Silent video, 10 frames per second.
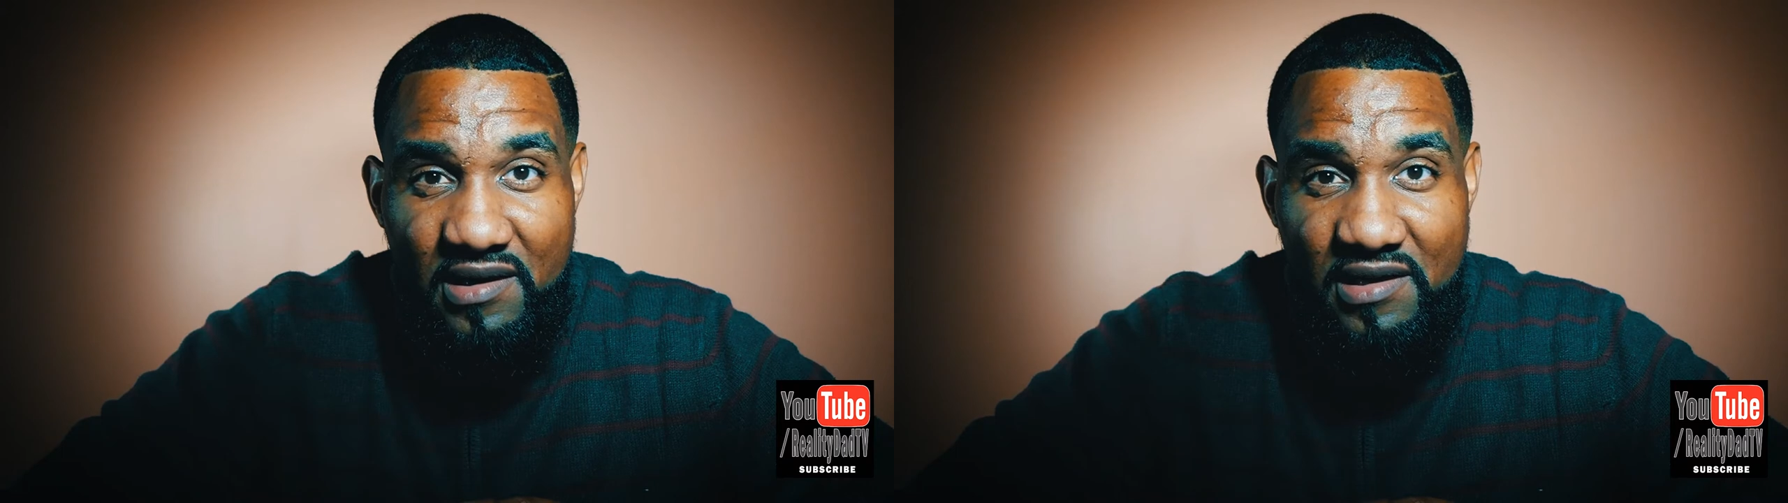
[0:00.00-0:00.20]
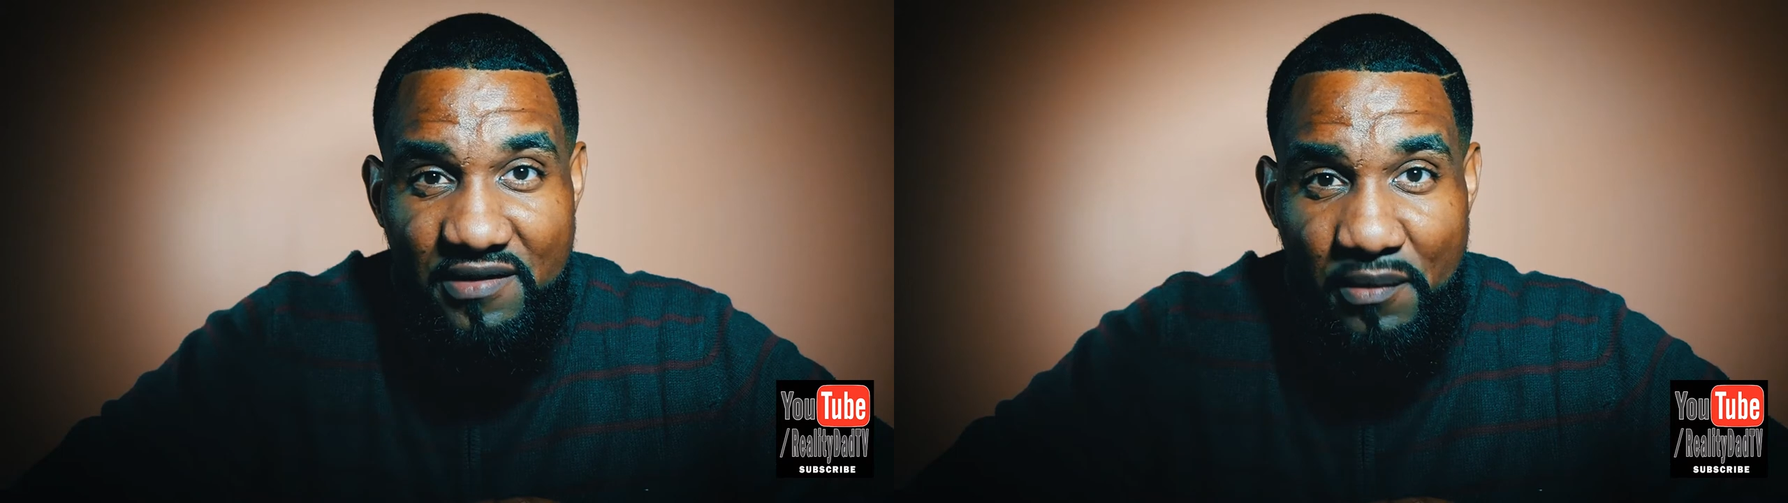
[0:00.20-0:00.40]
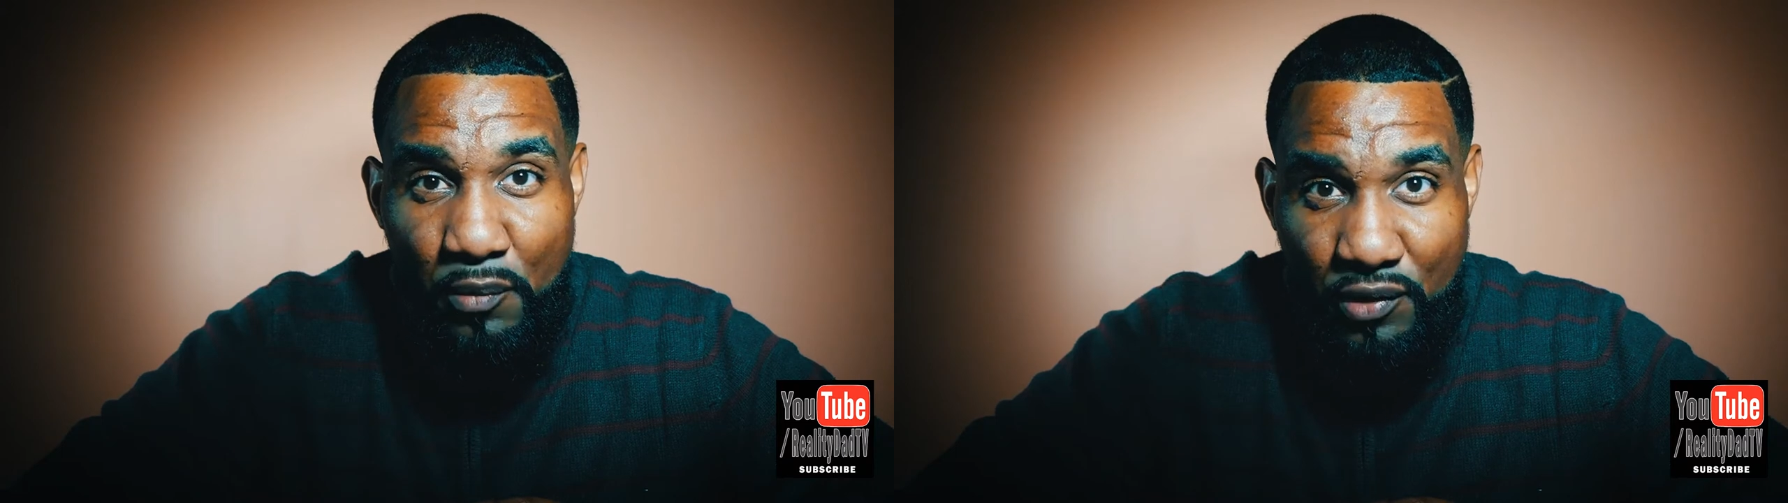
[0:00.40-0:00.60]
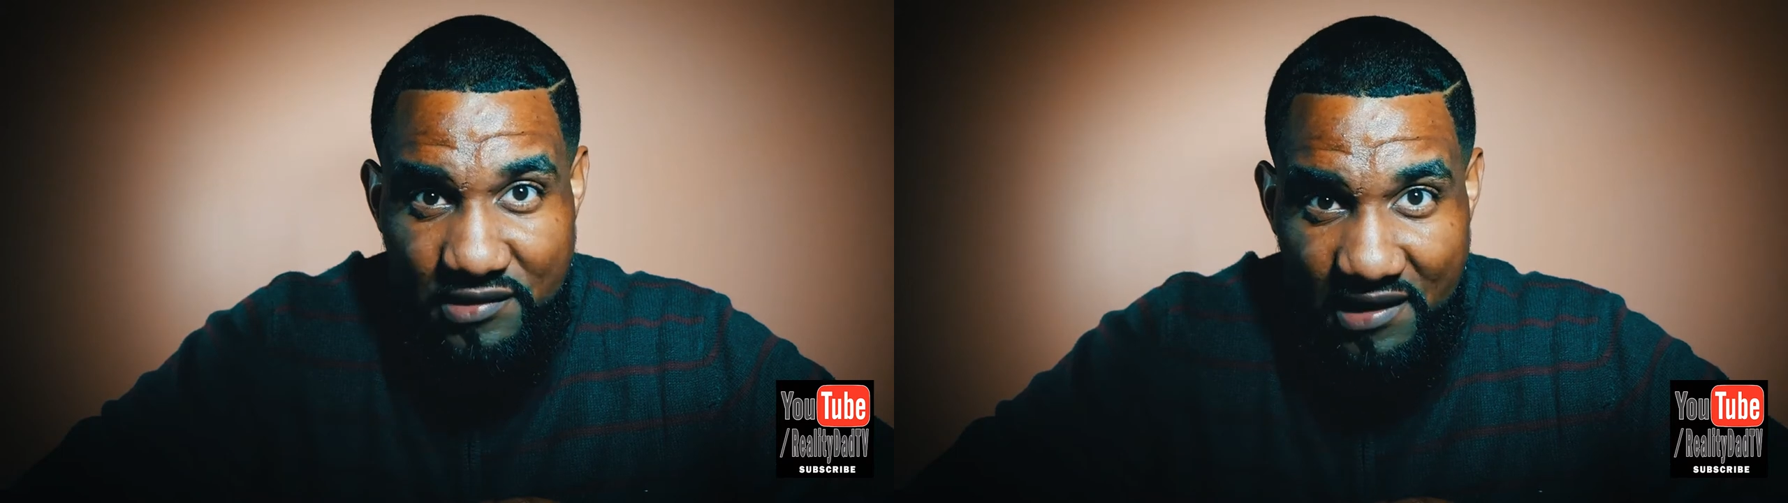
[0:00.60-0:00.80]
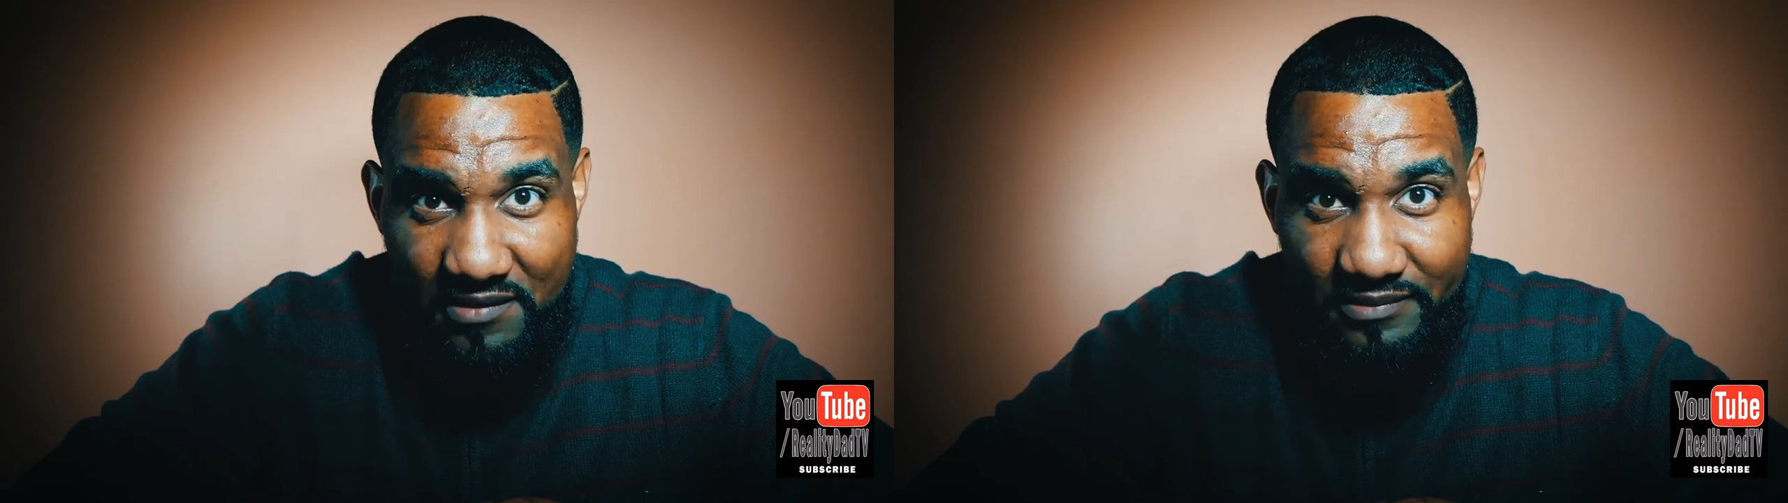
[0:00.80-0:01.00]
in even more
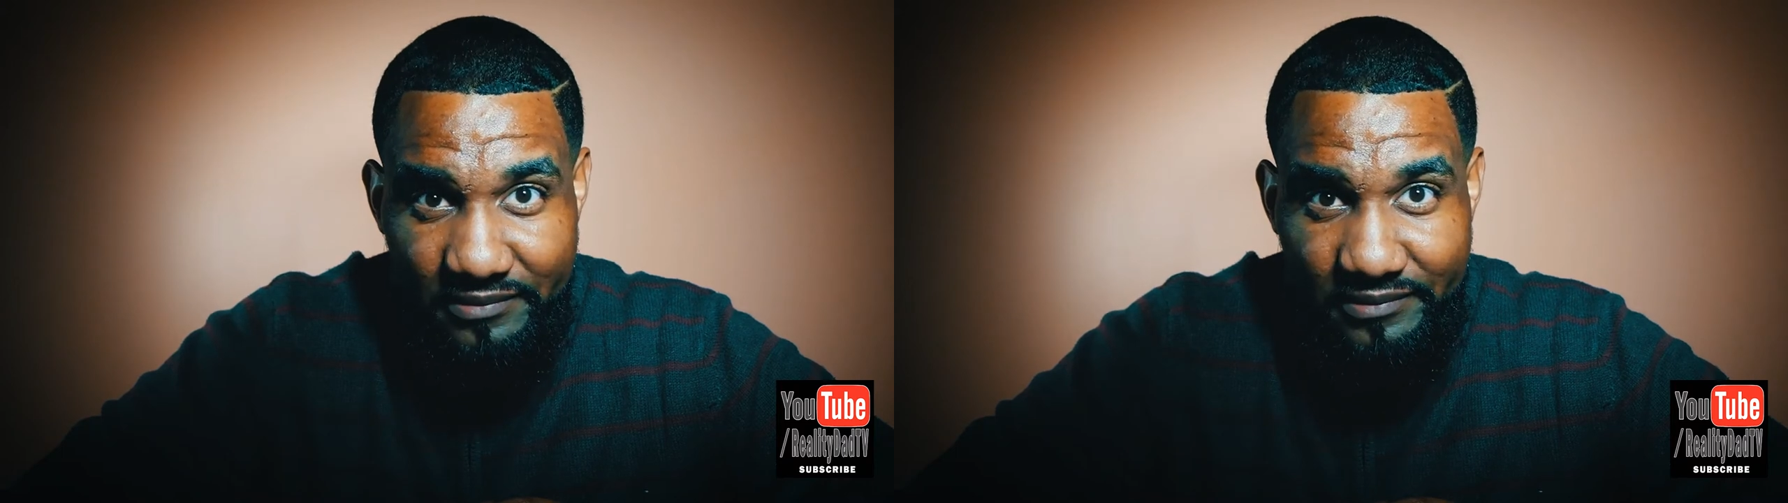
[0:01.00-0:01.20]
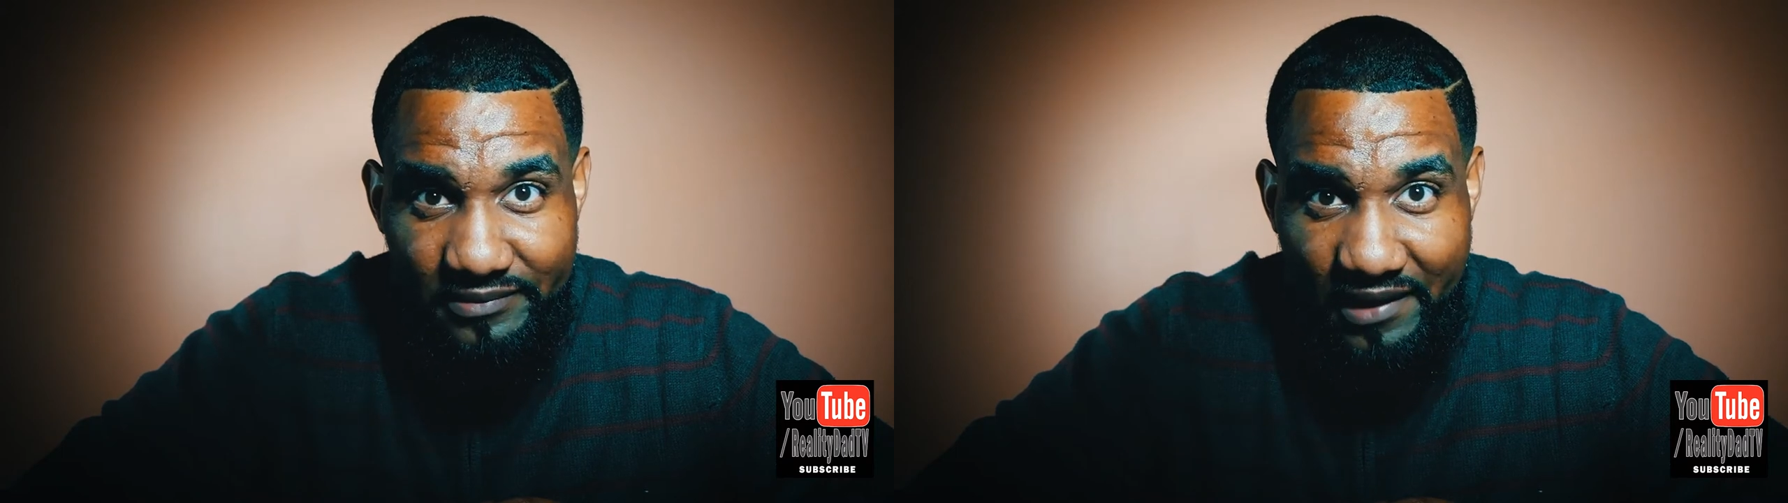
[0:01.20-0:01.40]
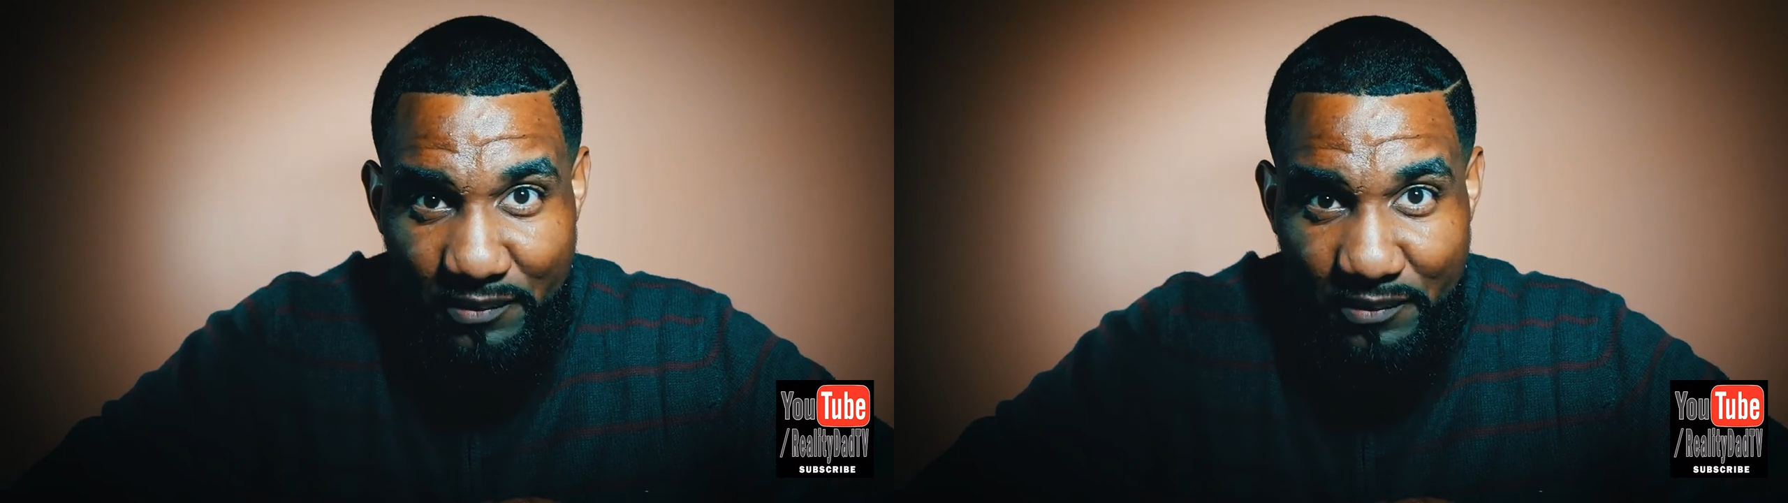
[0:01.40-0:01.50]
debt. I